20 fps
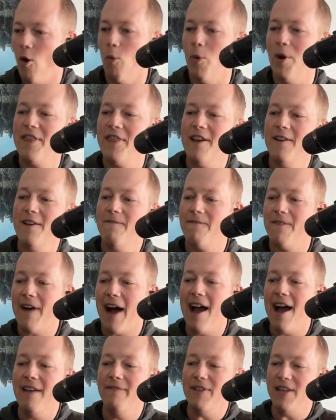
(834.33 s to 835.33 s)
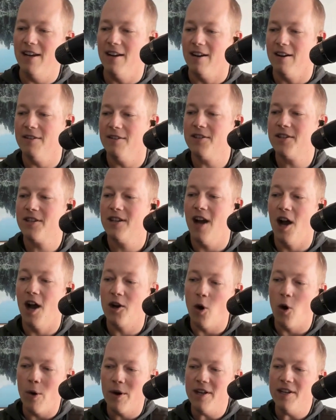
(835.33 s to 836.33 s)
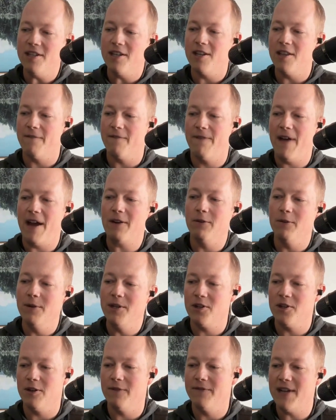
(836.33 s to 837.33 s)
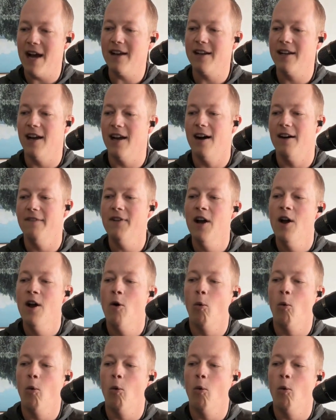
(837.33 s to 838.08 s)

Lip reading: Within 5 years, according to the federalreserve.gov,